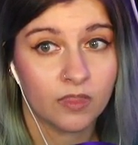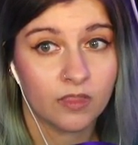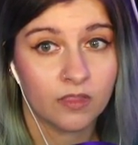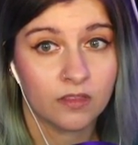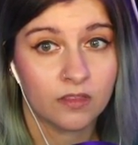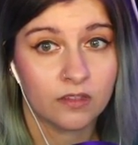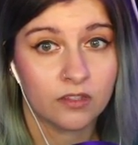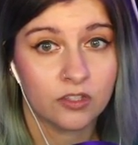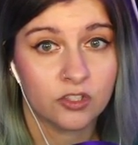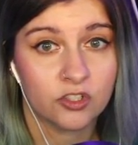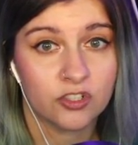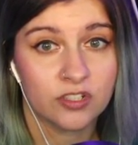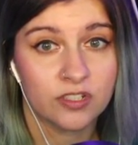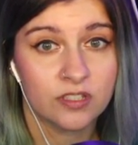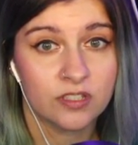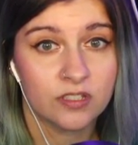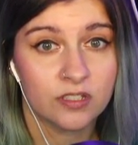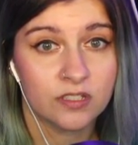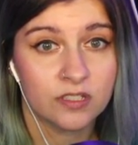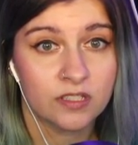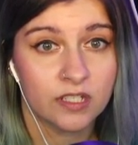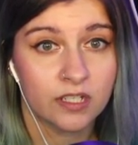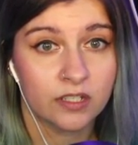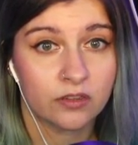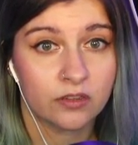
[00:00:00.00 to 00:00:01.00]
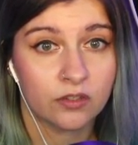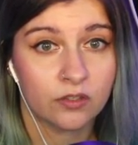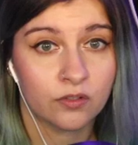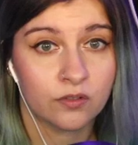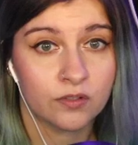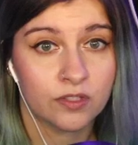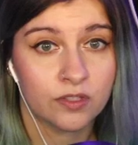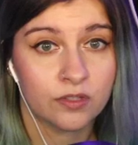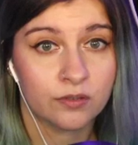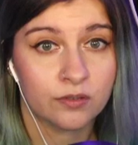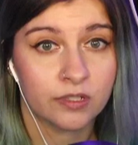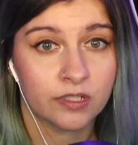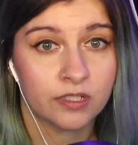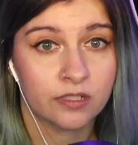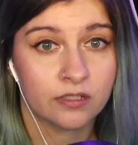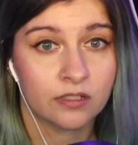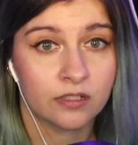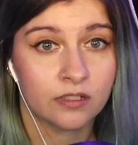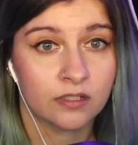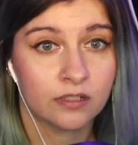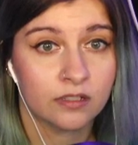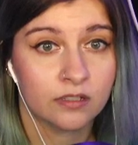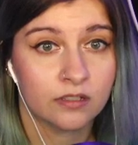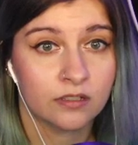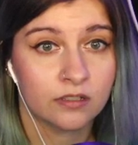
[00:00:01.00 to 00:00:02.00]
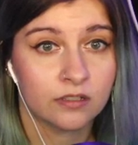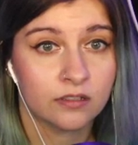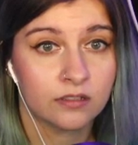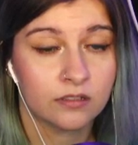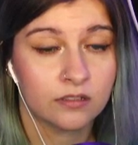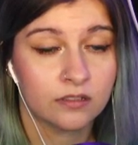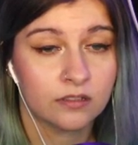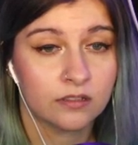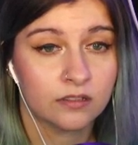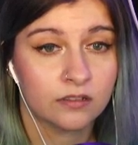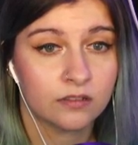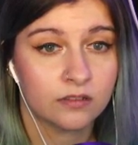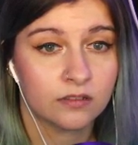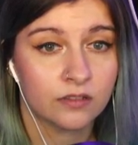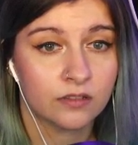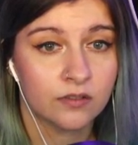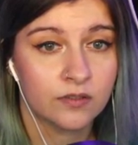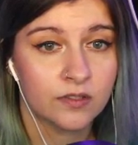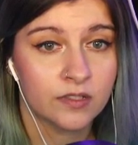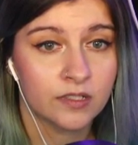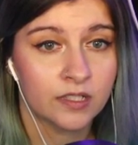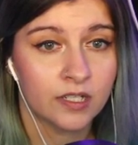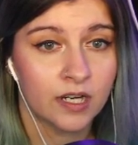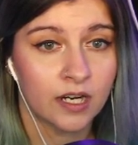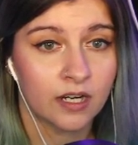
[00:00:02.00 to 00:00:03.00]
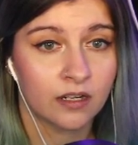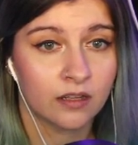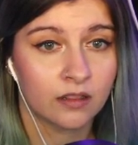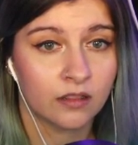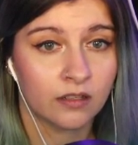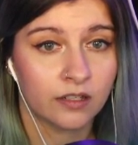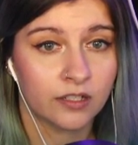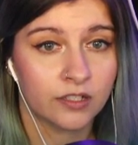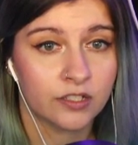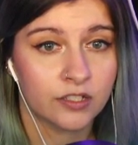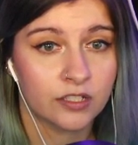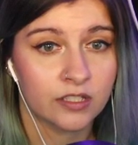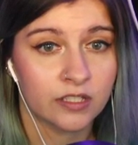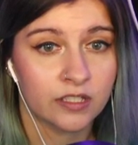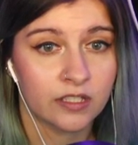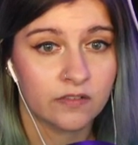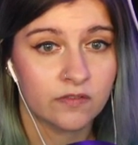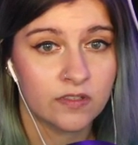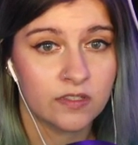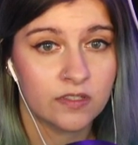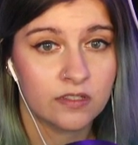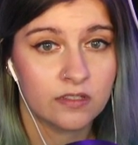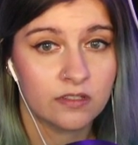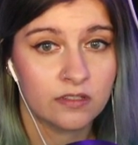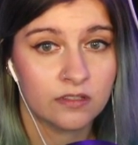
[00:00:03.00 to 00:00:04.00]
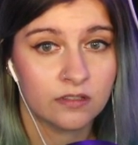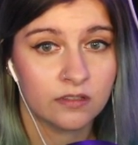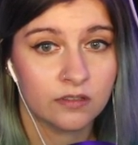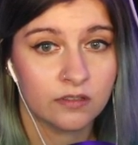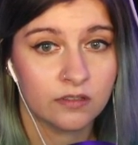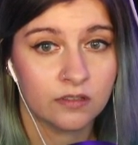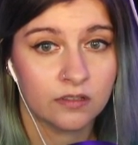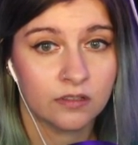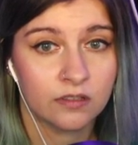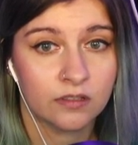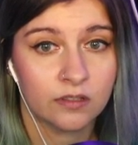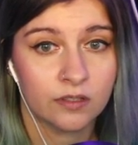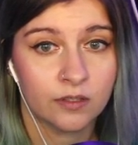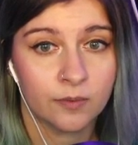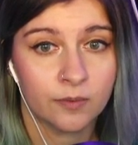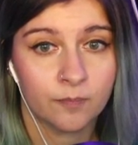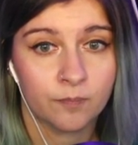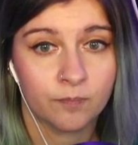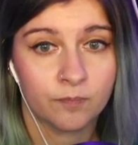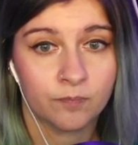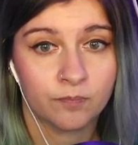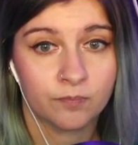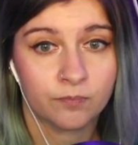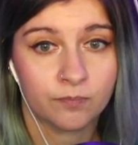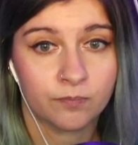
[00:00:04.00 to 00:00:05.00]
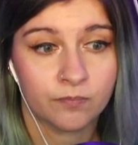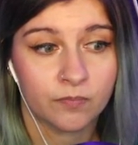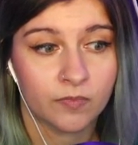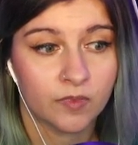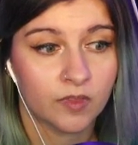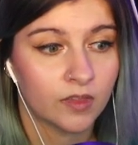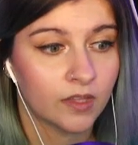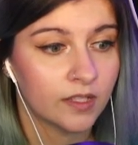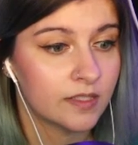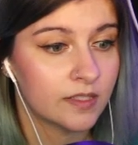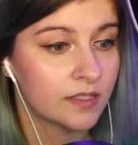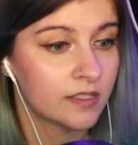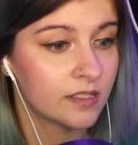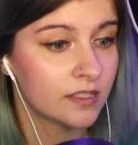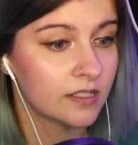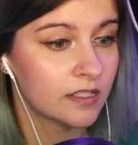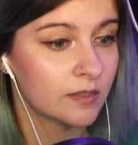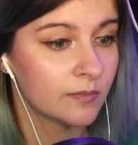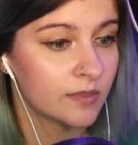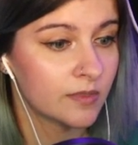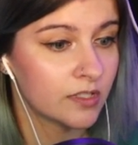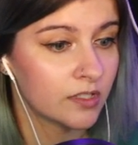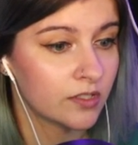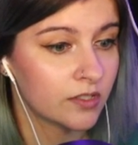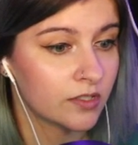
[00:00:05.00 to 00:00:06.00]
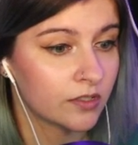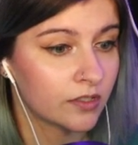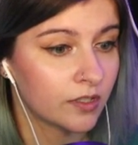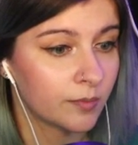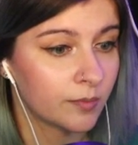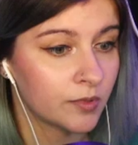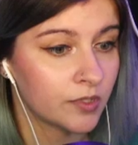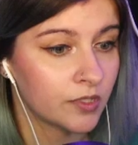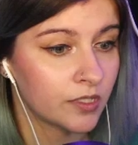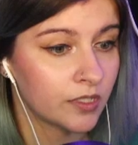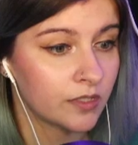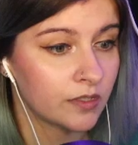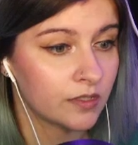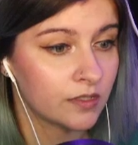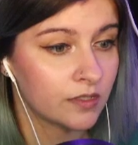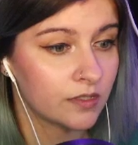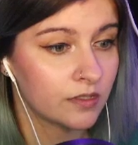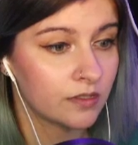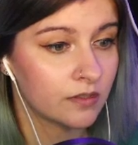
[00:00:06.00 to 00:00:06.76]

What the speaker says: Just looks like those three. Those are kind of large leaves. Let's see some descriptions.